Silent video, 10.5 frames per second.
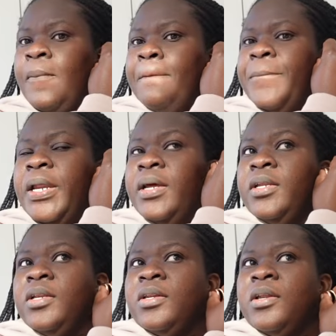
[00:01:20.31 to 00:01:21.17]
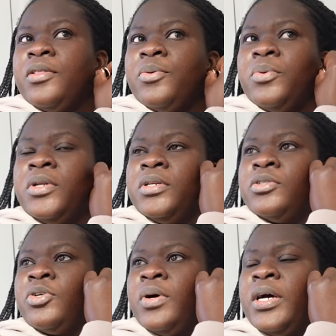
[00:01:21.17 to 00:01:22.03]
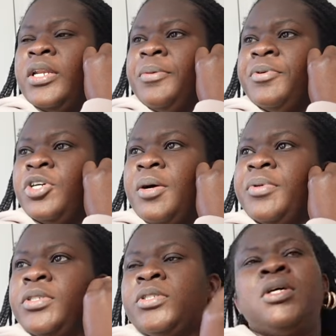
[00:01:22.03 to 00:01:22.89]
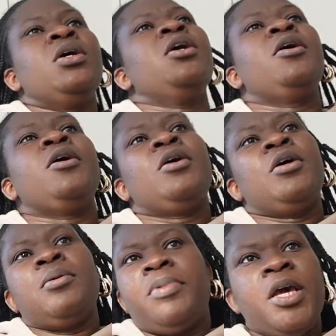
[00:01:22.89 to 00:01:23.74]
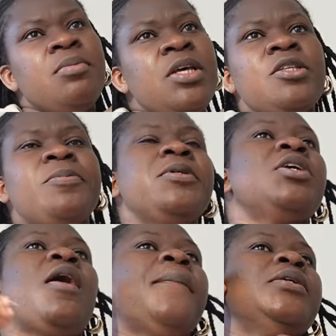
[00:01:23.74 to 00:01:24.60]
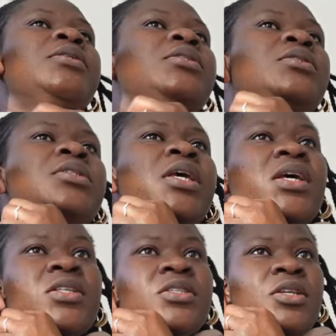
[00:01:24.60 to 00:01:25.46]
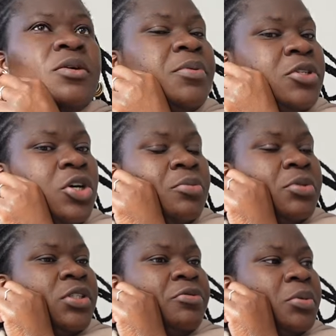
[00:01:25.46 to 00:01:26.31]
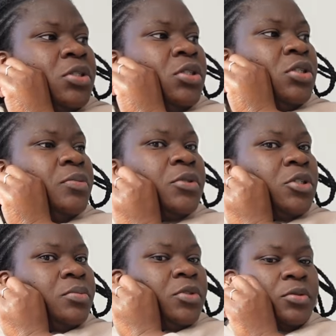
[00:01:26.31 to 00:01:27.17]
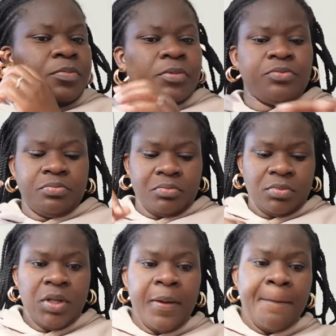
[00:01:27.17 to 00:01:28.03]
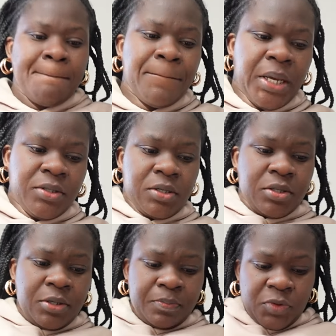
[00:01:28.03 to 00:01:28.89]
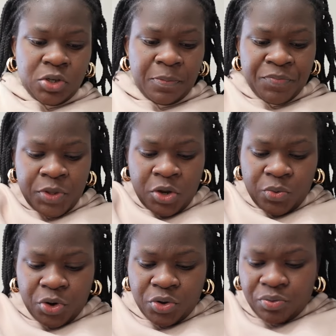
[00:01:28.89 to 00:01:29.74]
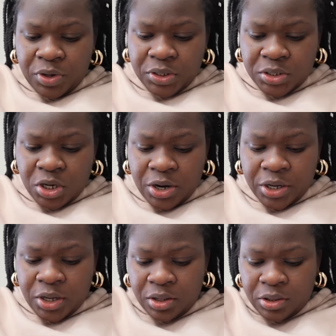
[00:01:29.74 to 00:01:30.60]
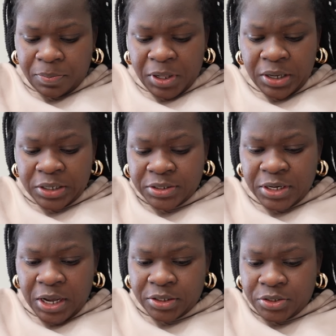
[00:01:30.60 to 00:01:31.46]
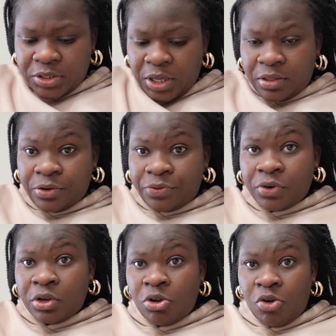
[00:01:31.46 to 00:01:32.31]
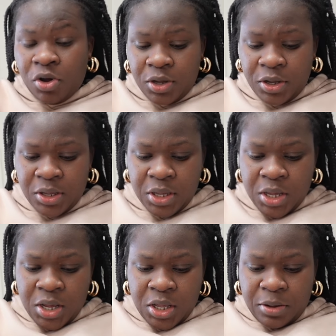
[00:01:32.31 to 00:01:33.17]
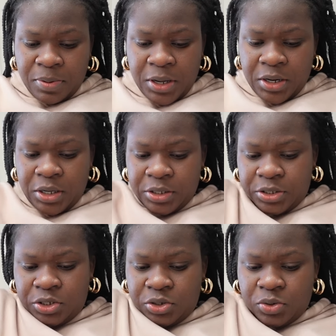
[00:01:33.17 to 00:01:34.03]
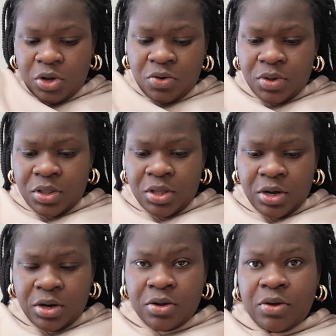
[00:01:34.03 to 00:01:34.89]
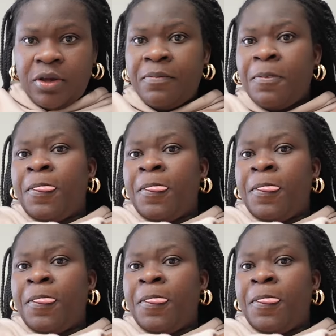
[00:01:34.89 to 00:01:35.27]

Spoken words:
But I need another one. So I need pajamas. Babe needs pajamas. Kids need pajamas. Everybody needs pajamas. Basically, so we're gonna run to Target. The plan is not to stay there for long. The plan is to go in there. Okay,